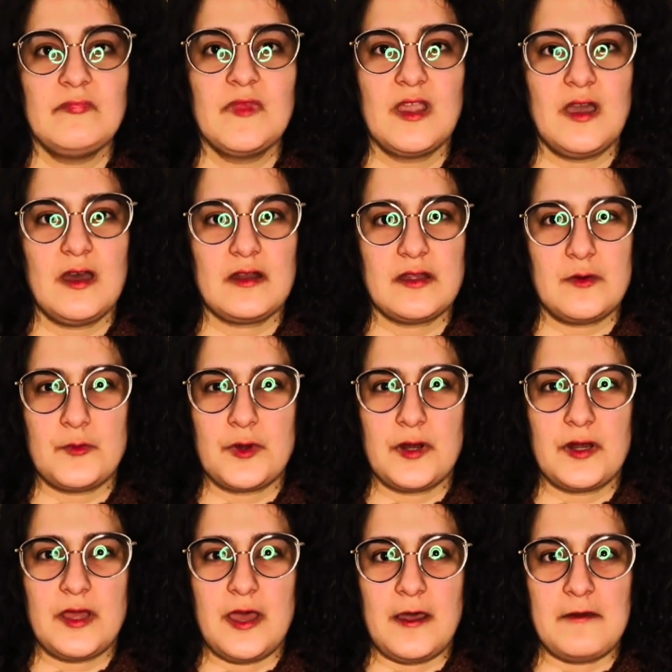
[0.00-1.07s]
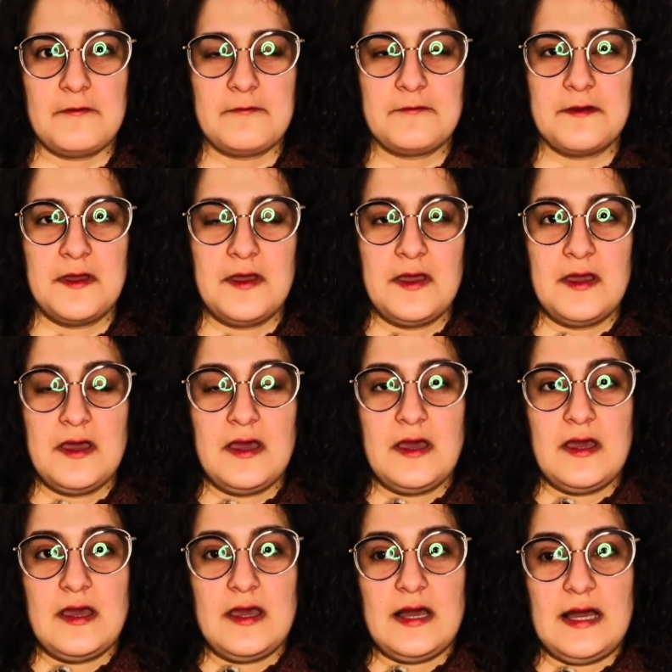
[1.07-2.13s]
an hour and a half.
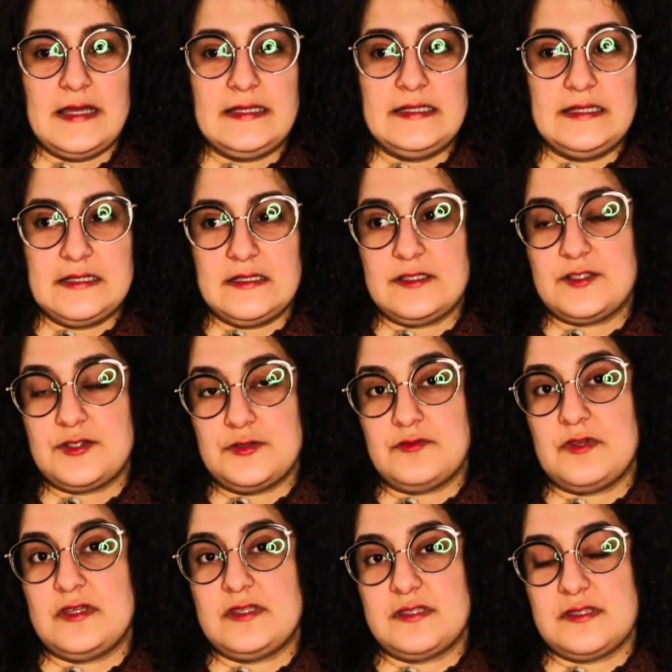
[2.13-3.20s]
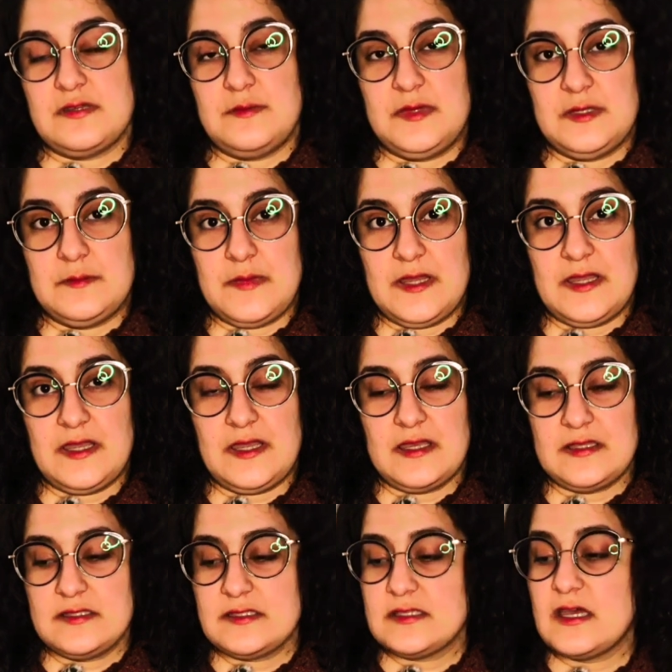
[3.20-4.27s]
I needed to rest a bit my
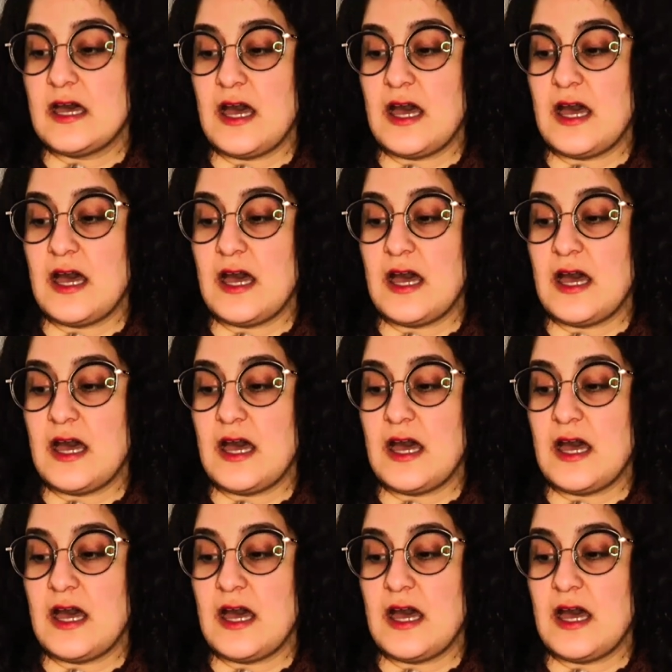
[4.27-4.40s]
hands.